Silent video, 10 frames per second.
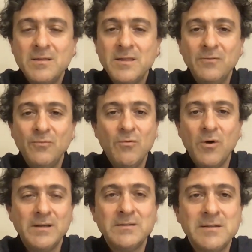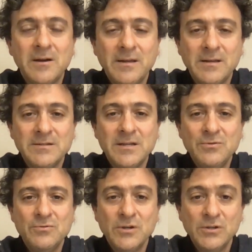then we won't necessarily
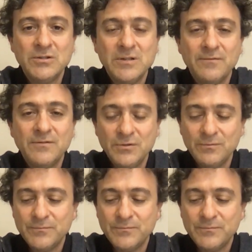continue the good stuff too.